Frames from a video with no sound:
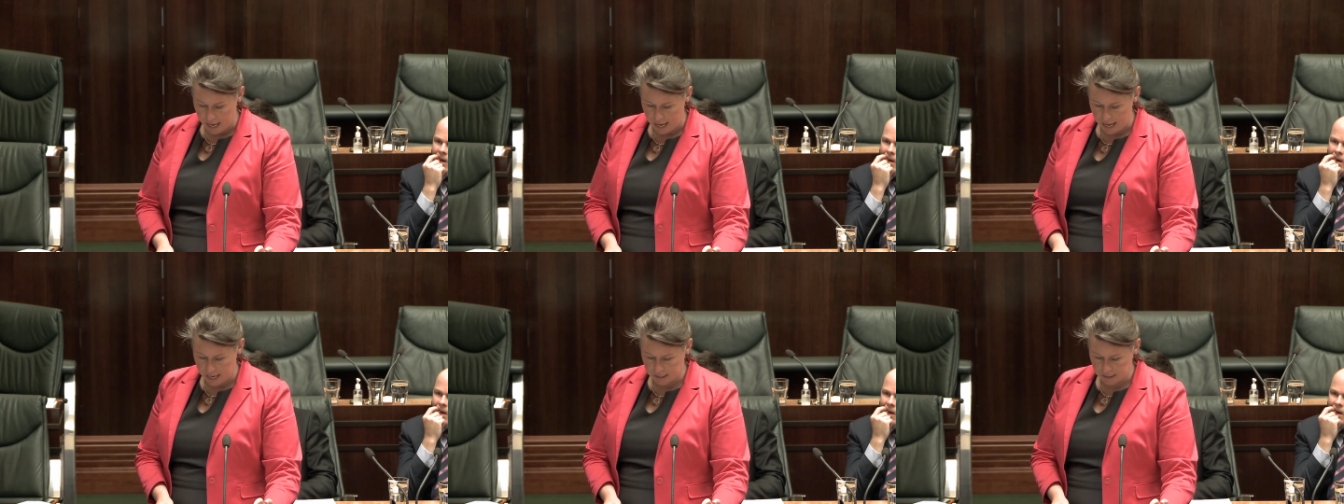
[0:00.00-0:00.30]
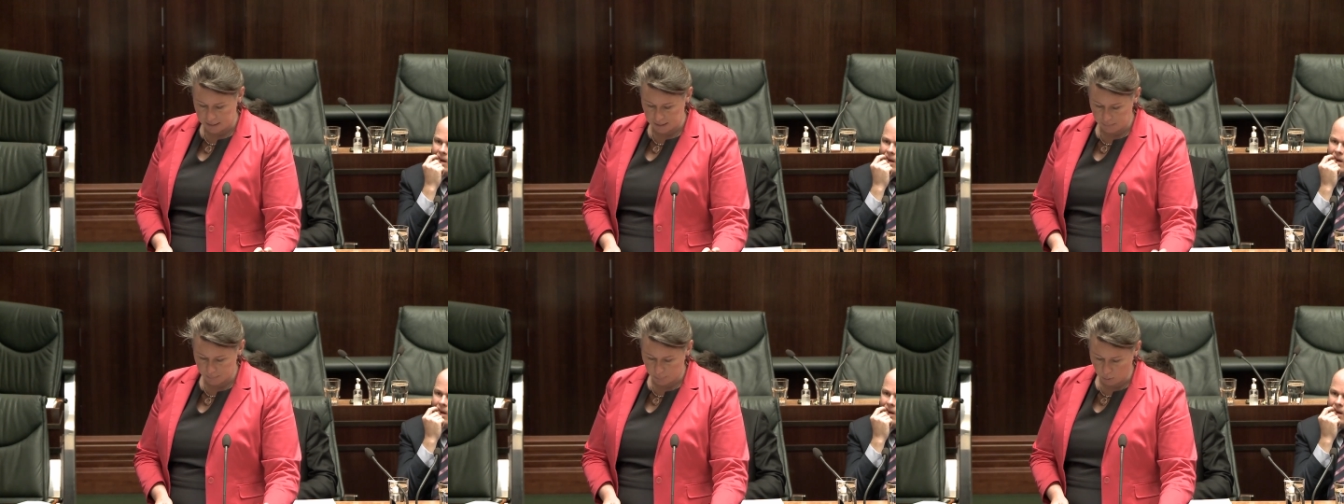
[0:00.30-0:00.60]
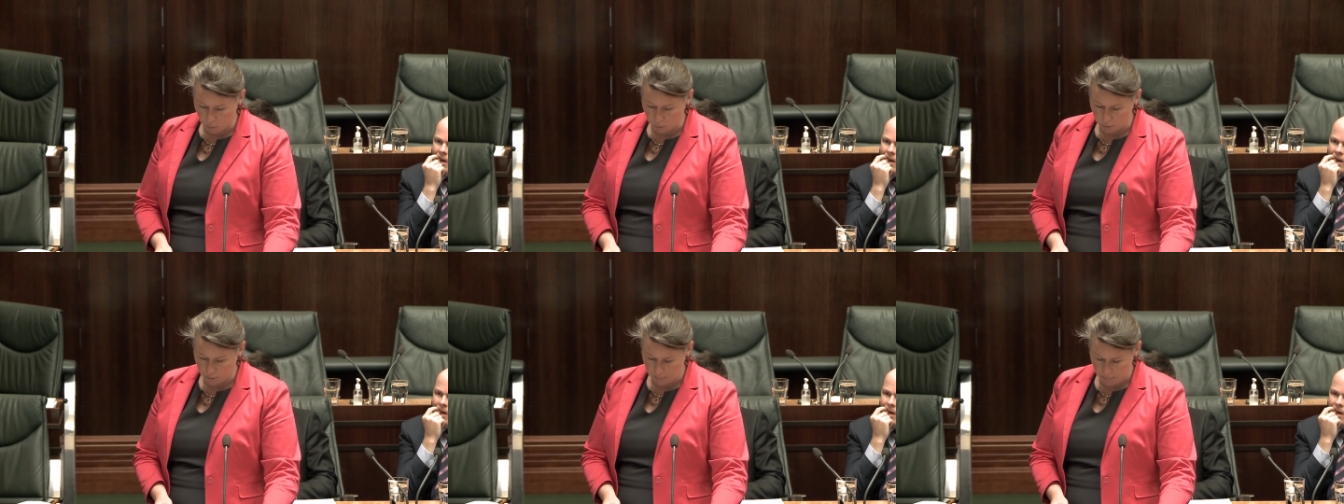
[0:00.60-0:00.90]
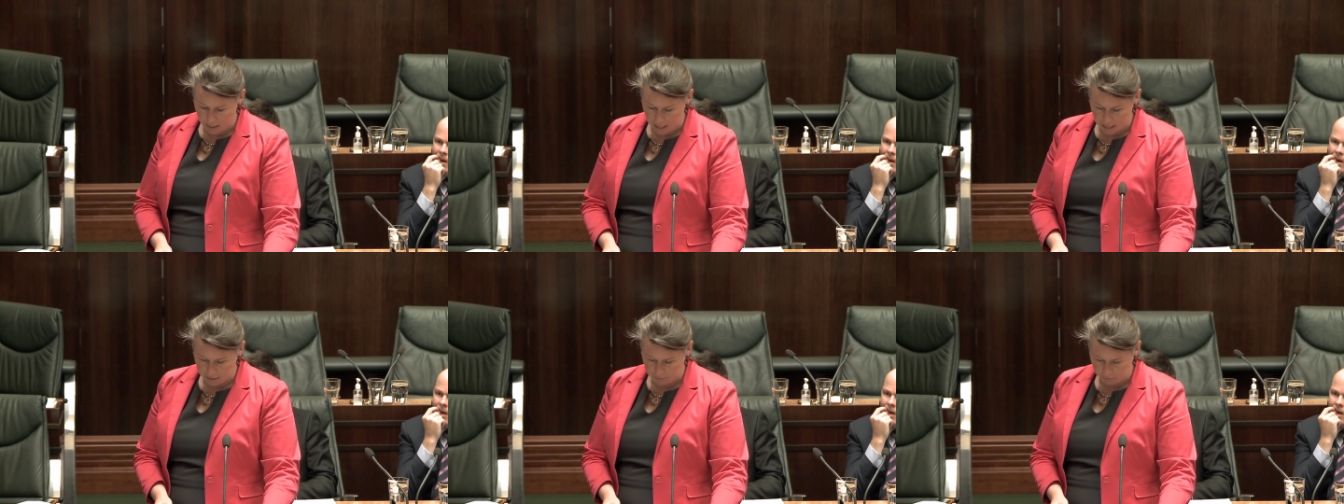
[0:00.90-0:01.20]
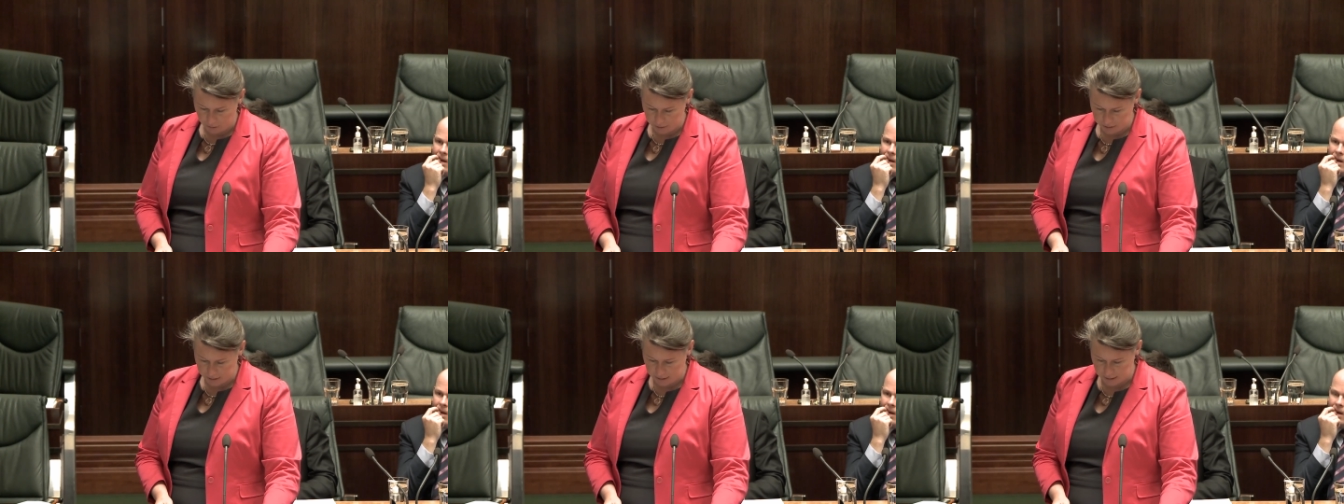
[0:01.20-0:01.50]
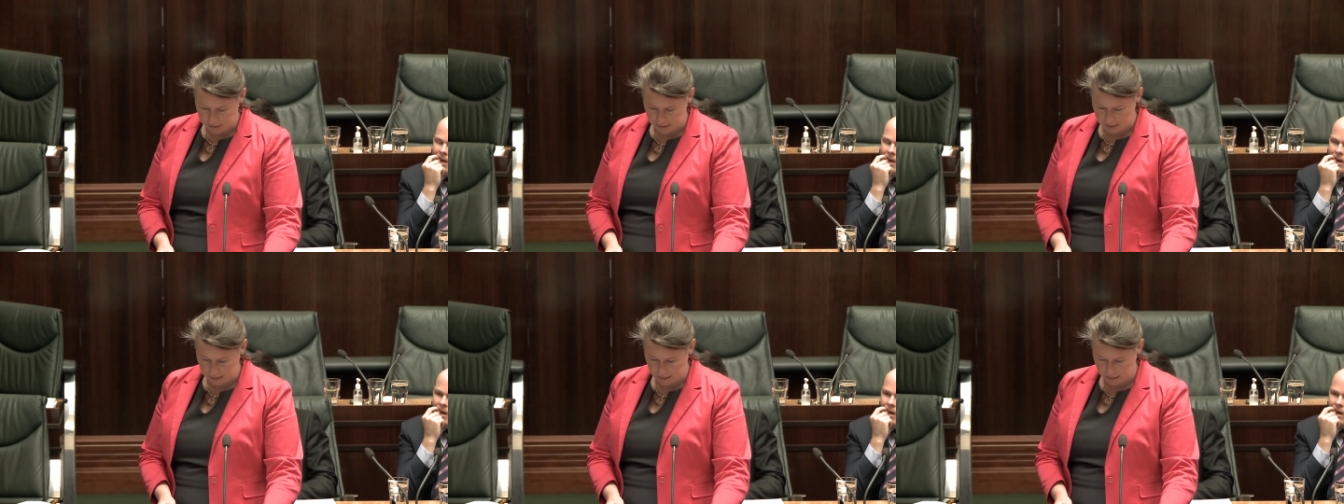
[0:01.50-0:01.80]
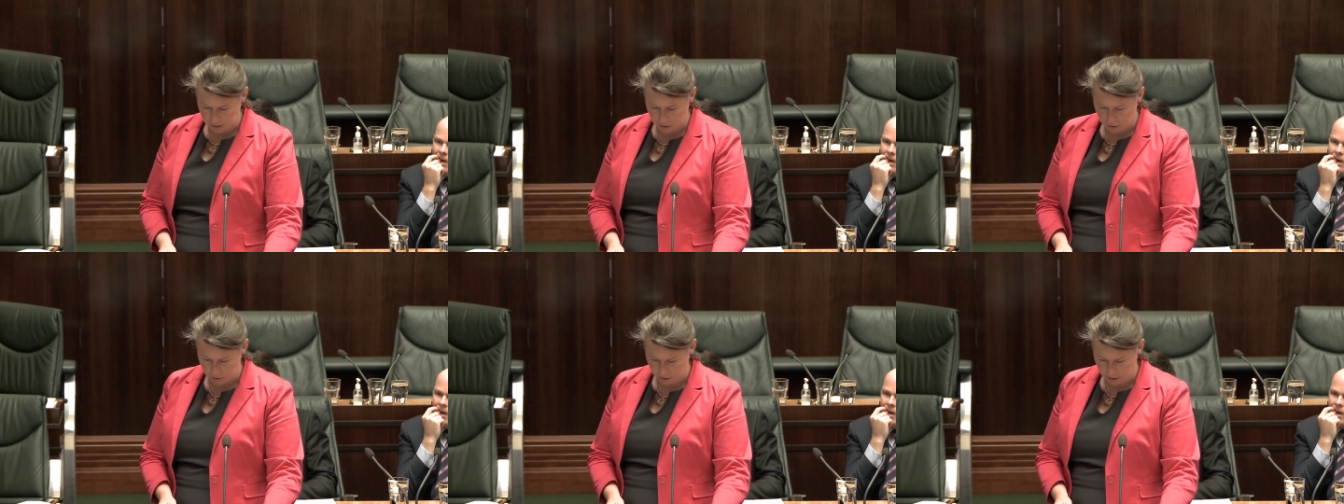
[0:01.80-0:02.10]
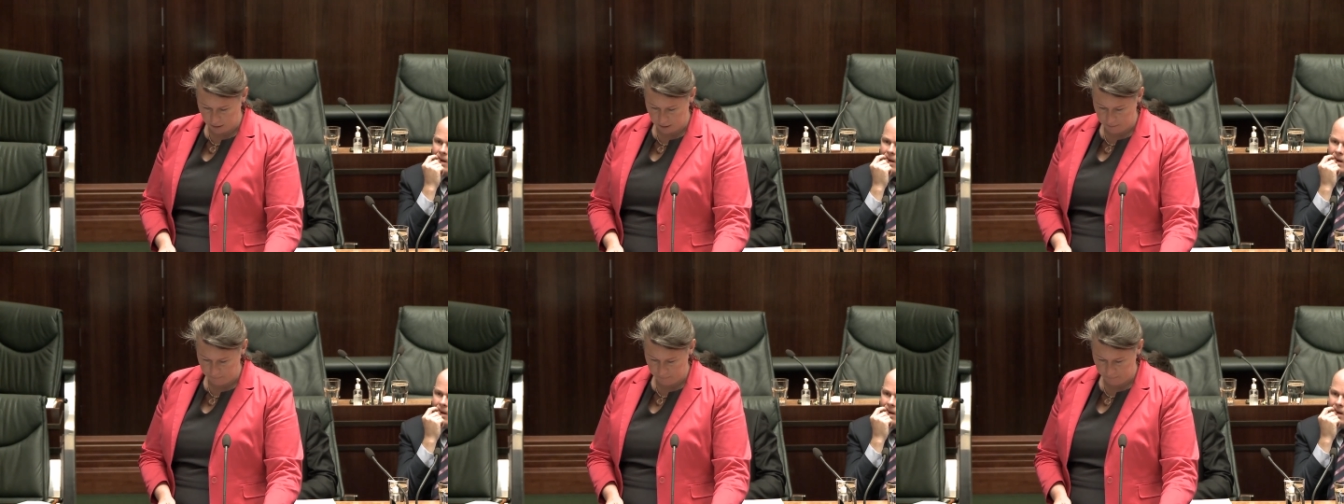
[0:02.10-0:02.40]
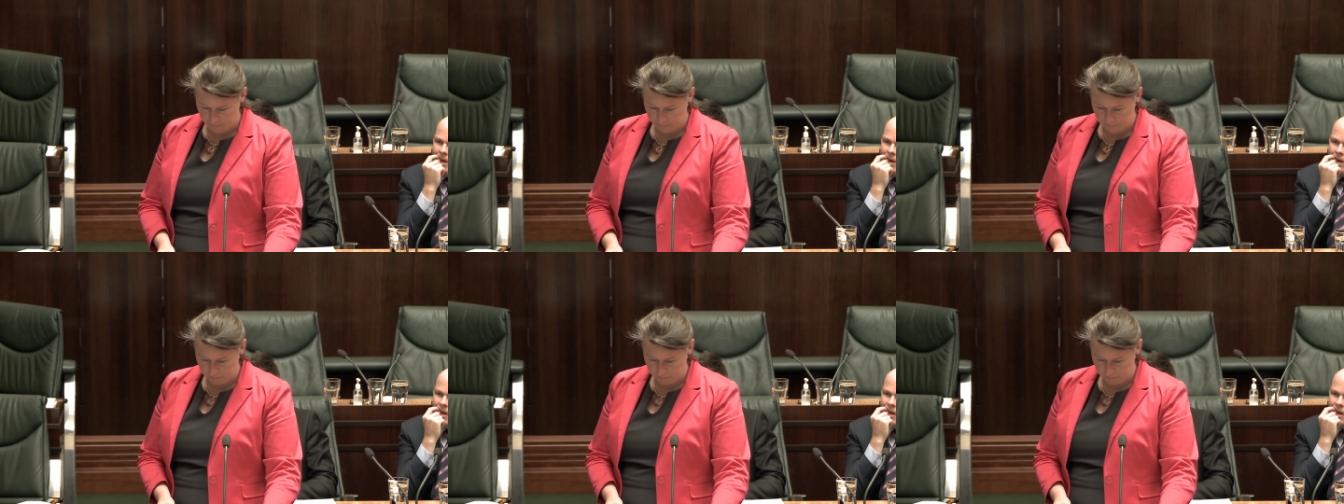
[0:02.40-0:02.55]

and important part of Launceston's history.